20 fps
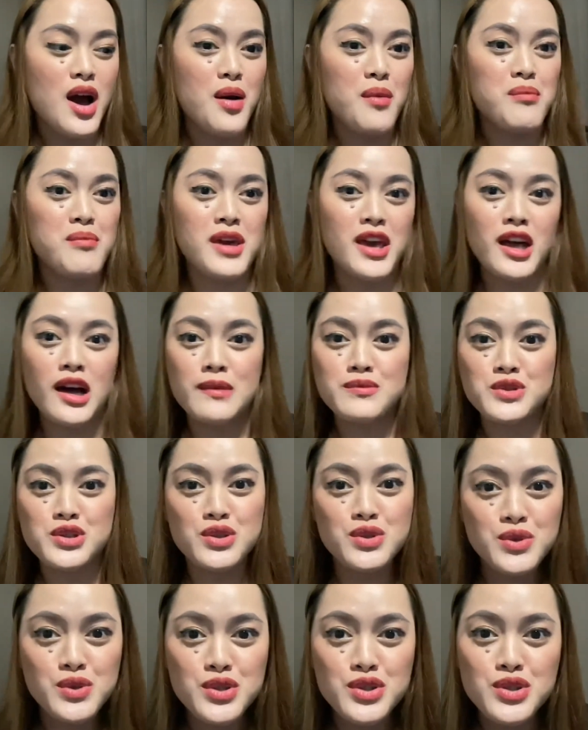makeup
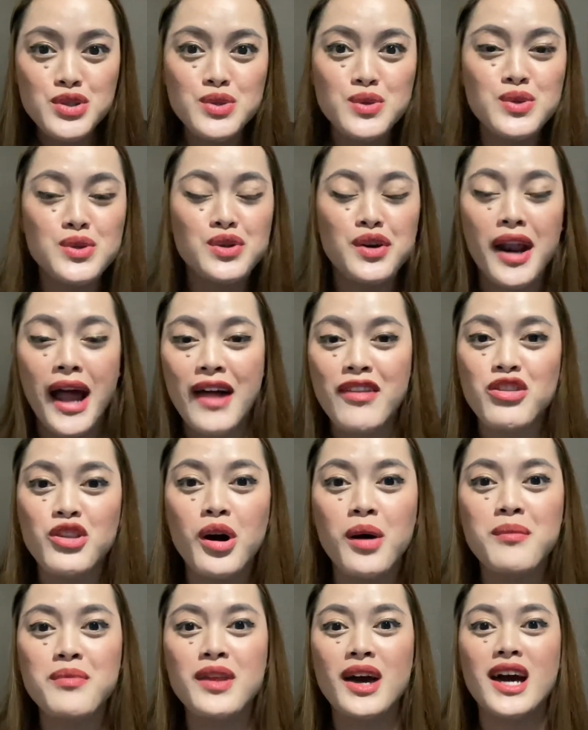chuchu,
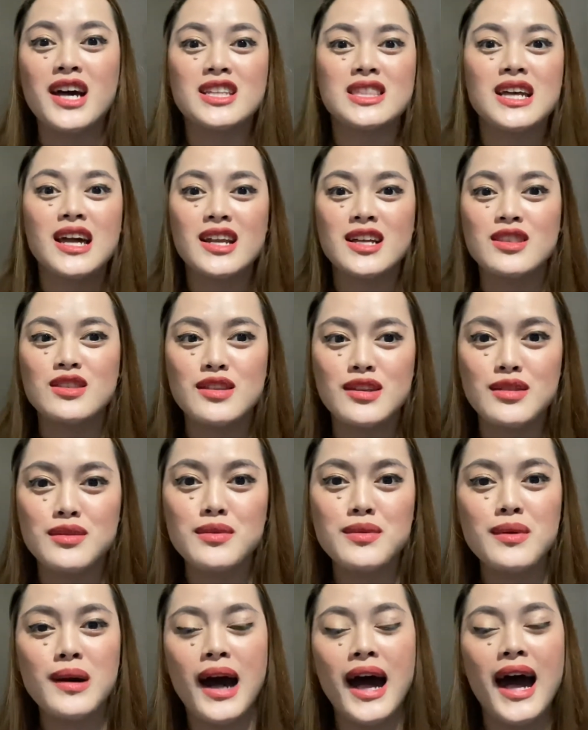random na
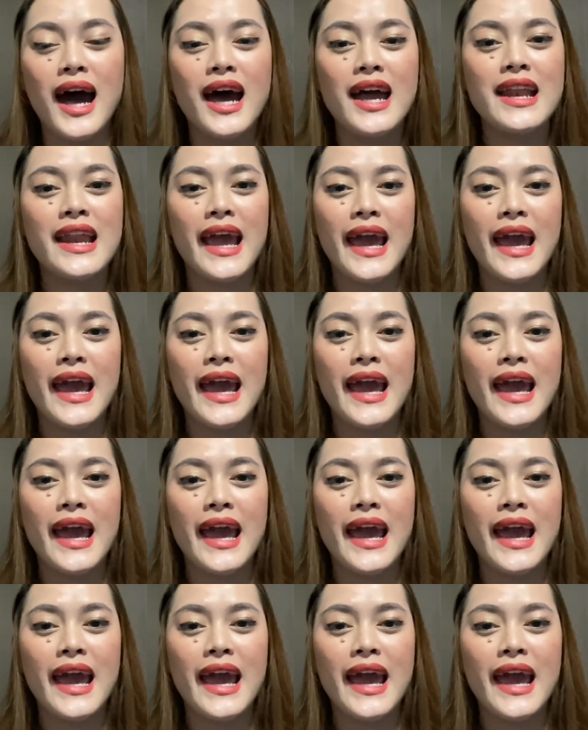katarantaduhan,